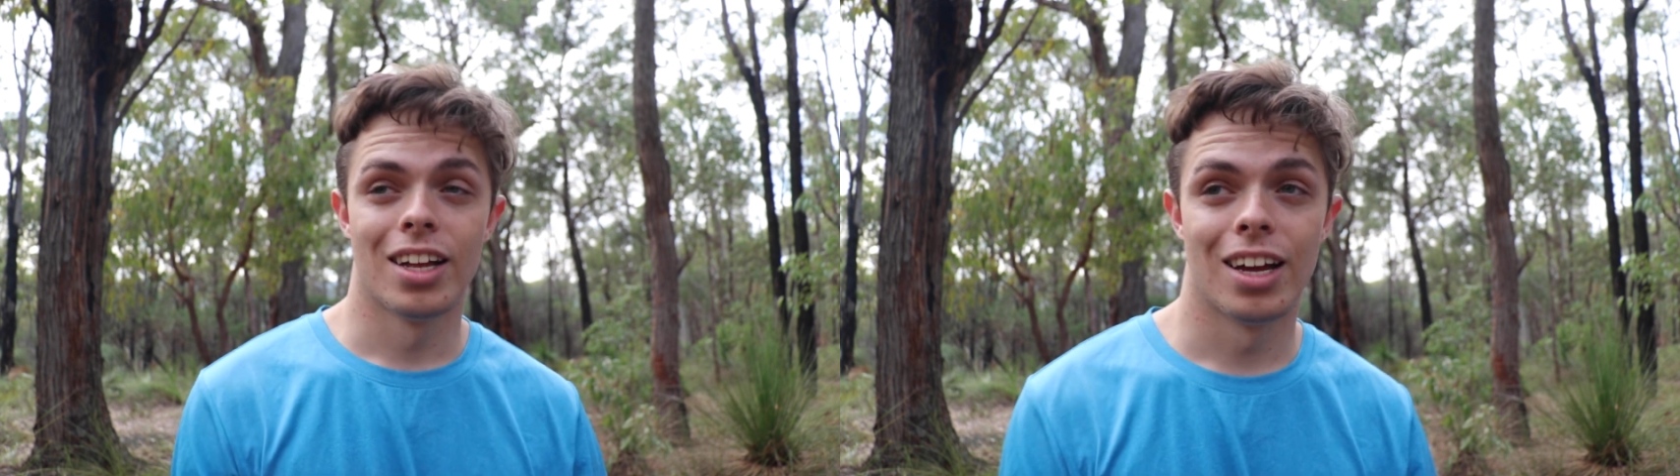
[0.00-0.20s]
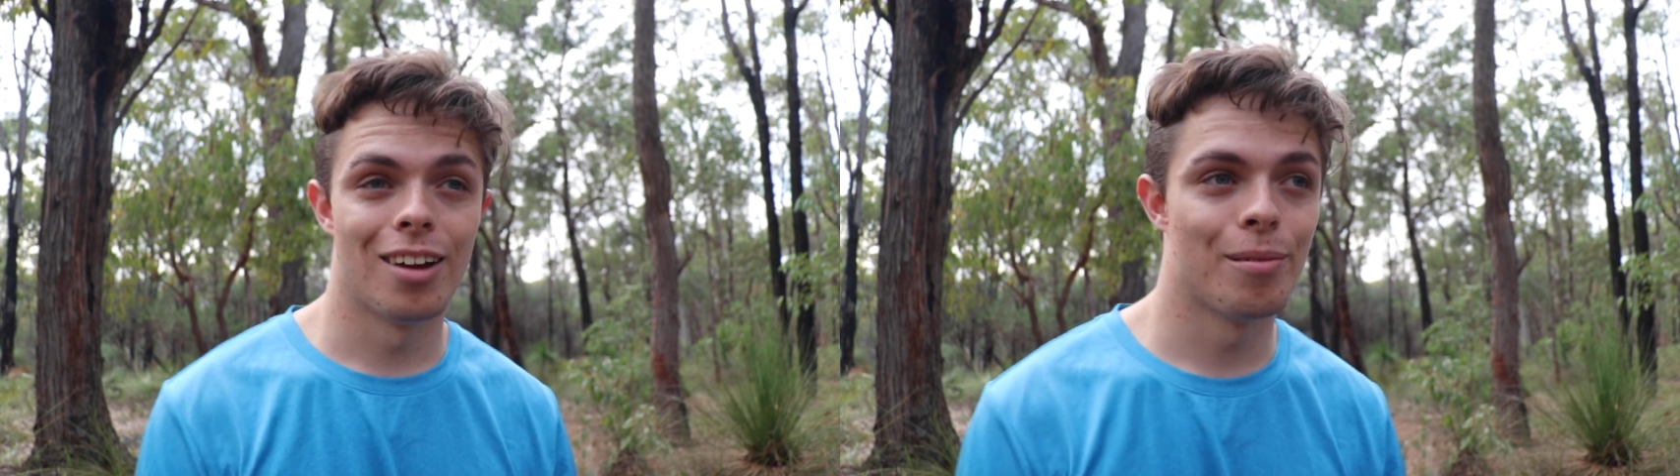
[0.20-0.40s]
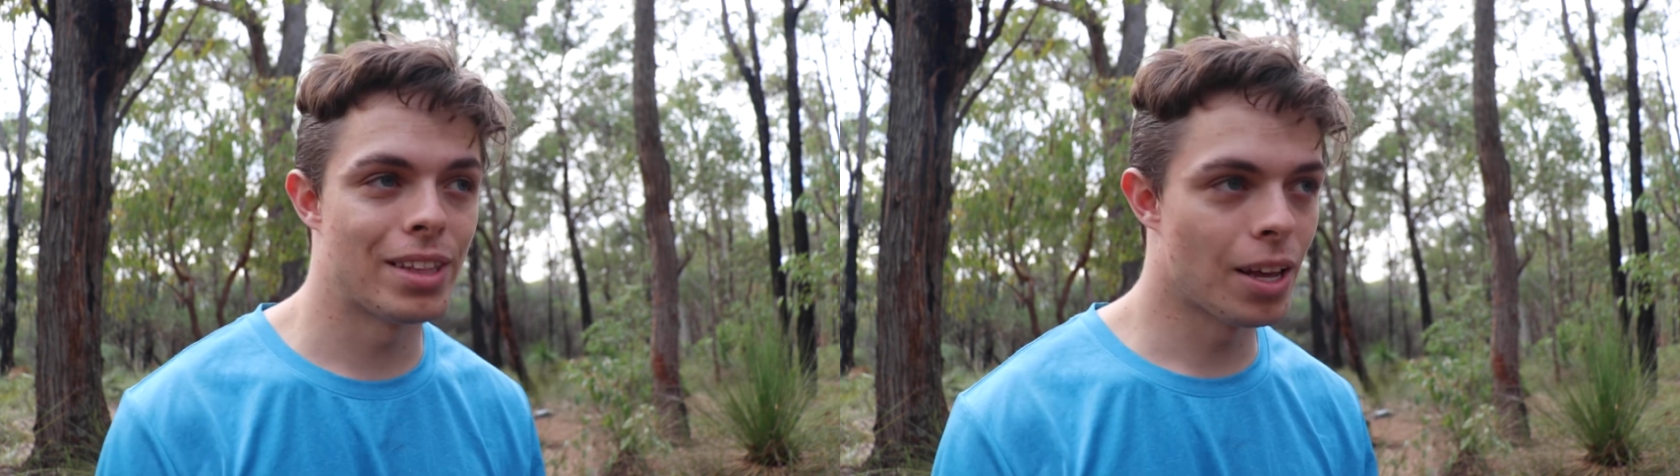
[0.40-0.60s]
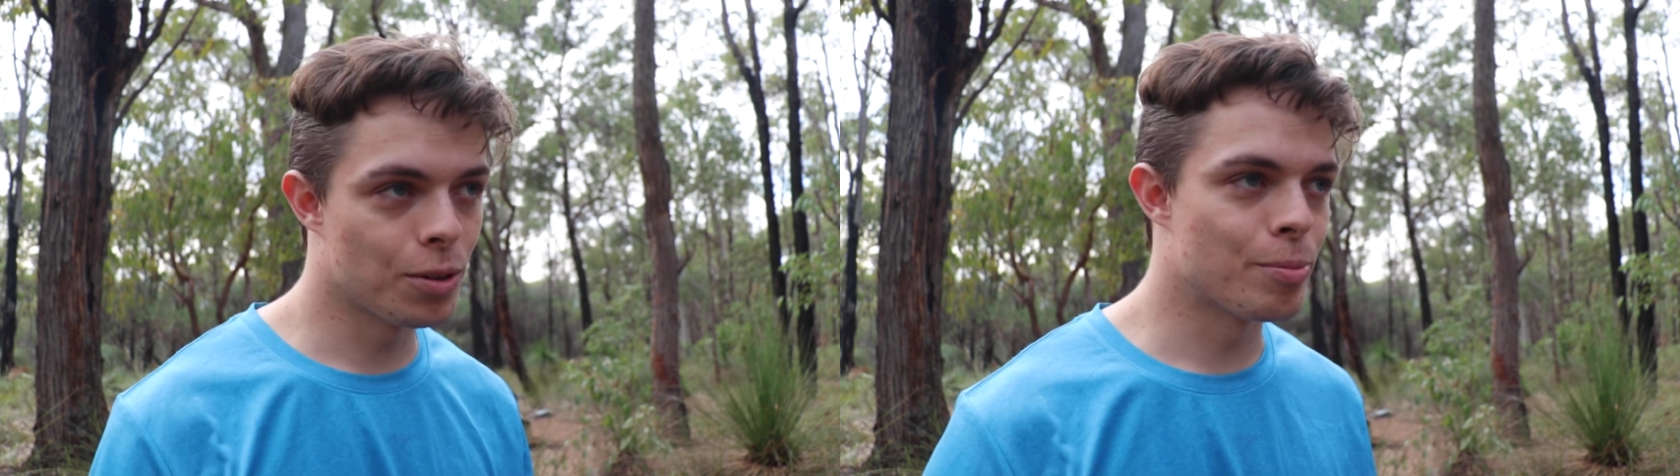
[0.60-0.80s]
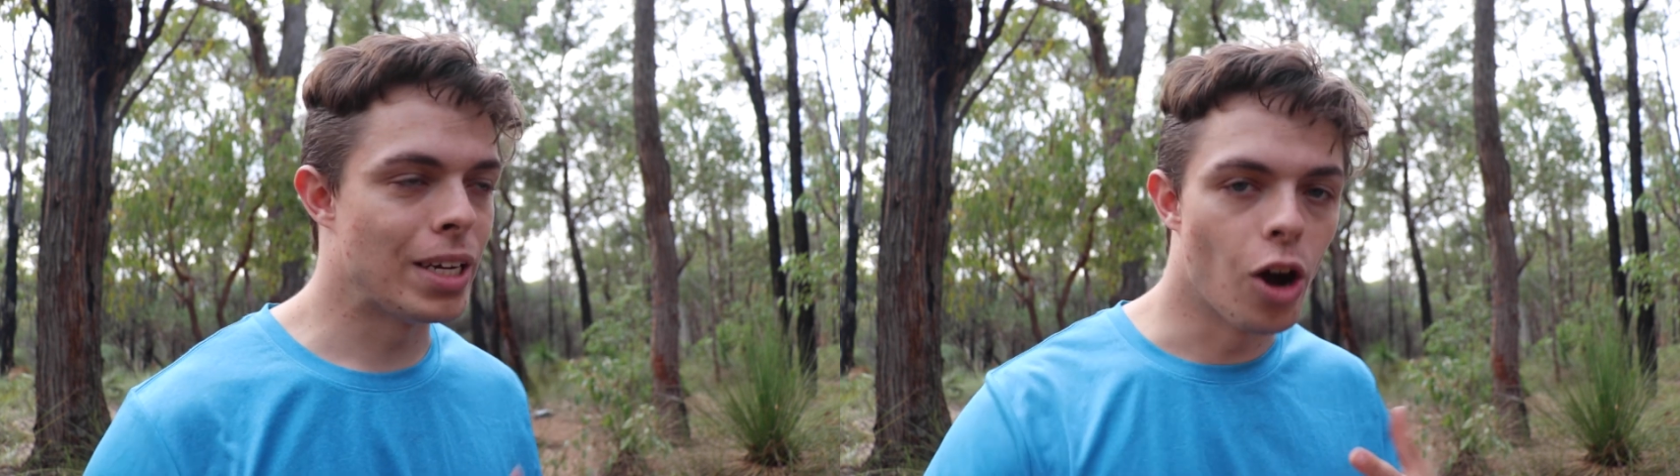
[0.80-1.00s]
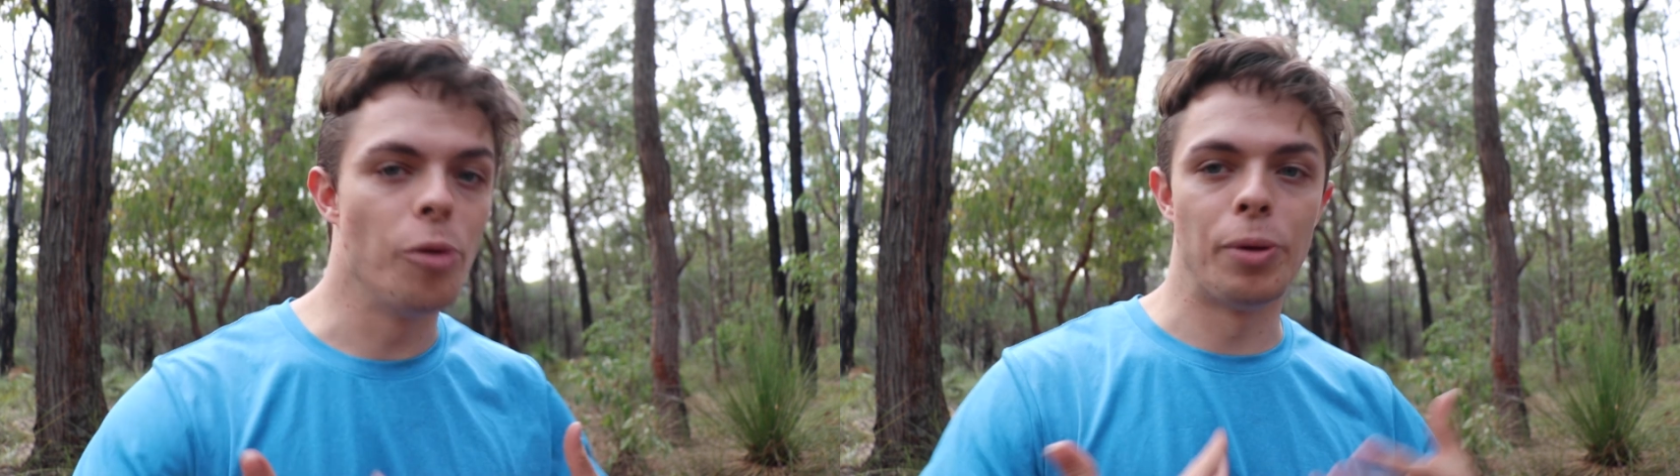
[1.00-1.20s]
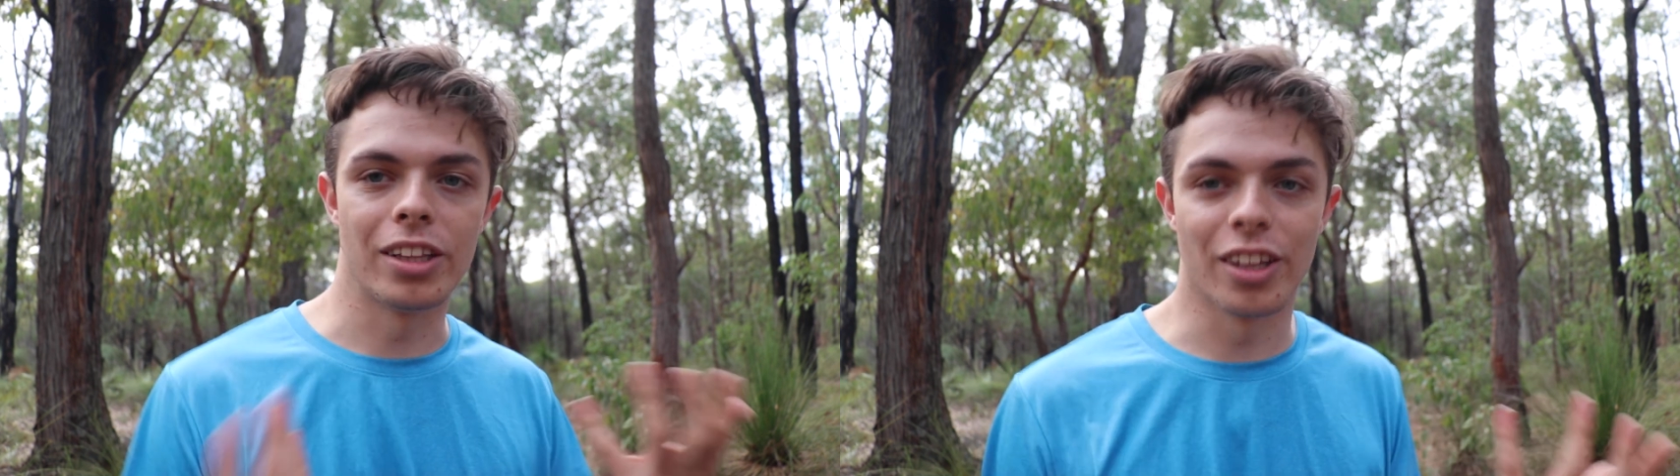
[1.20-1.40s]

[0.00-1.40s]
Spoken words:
and that was me hoping